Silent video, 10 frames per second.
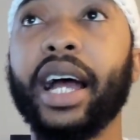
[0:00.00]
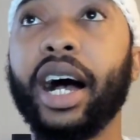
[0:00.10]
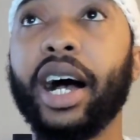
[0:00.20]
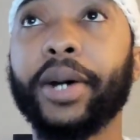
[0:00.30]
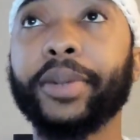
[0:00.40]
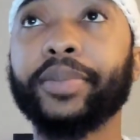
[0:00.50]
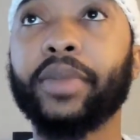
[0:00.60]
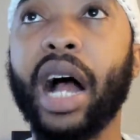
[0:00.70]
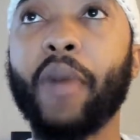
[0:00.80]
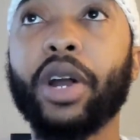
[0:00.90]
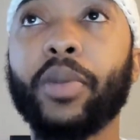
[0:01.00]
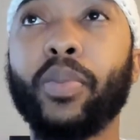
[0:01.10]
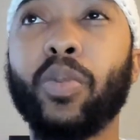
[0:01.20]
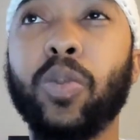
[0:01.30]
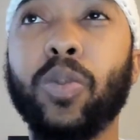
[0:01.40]

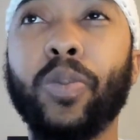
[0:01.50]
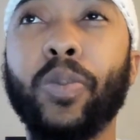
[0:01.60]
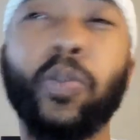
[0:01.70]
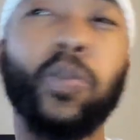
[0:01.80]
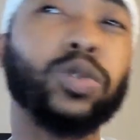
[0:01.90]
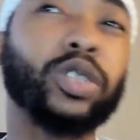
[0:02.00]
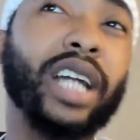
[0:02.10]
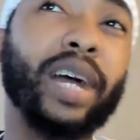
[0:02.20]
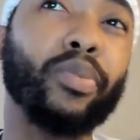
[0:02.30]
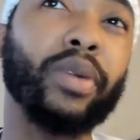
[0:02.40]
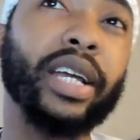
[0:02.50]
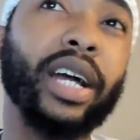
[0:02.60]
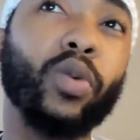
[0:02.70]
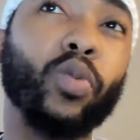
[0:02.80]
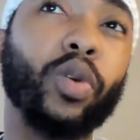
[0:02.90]
should I bring
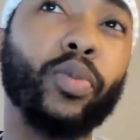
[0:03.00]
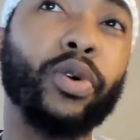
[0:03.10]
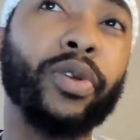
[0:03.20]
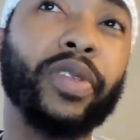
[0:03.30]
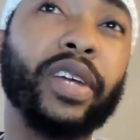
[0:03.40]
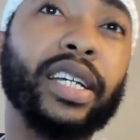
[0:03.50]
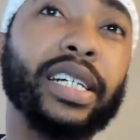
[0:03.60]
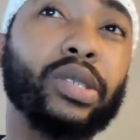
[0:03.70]
out one more thing?